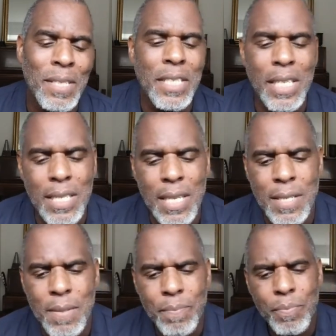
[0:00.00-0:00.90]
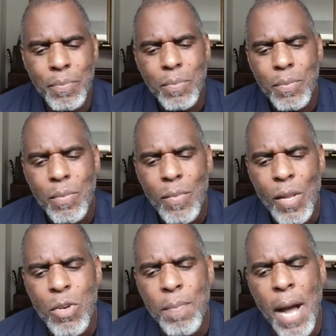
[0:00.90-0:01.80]
Jesus
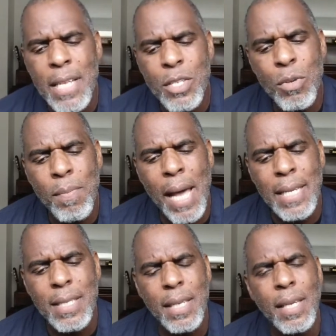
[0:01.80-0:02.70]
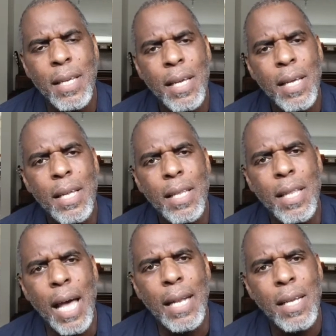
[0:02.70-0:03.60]
reminds humanity
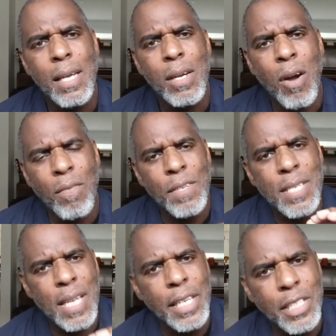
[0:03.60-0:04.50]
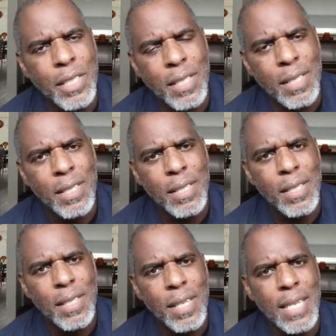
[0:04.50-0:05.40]
that conversation
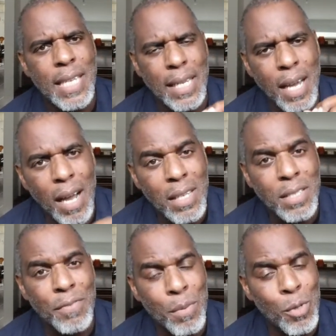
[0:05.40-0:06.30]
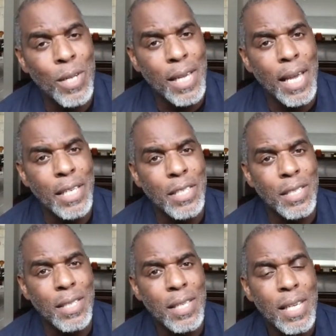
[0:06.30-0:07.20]
is at the heart of
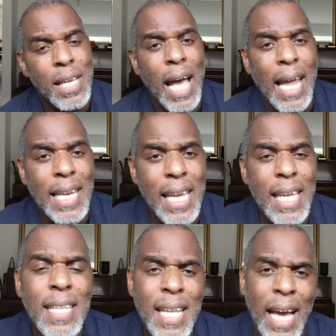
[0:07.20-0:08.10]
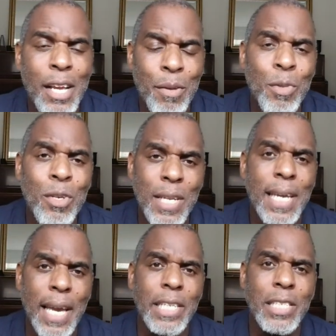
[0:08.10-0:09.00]
communication, and in that
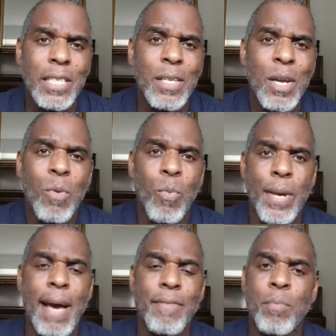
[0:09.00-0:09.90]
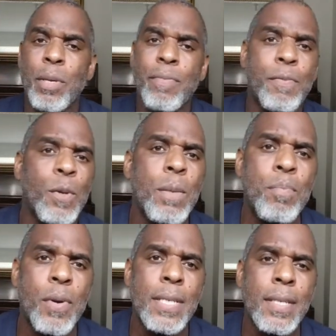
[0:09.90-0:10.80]
communication we have to be fully
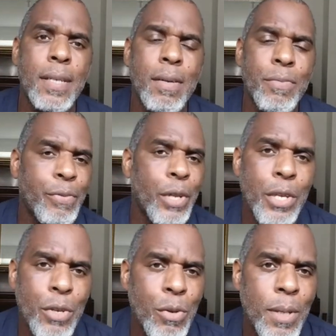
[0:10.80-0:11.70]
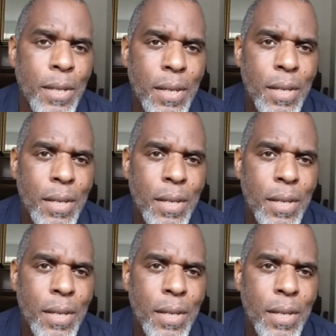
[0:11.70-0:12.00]
present and fully human.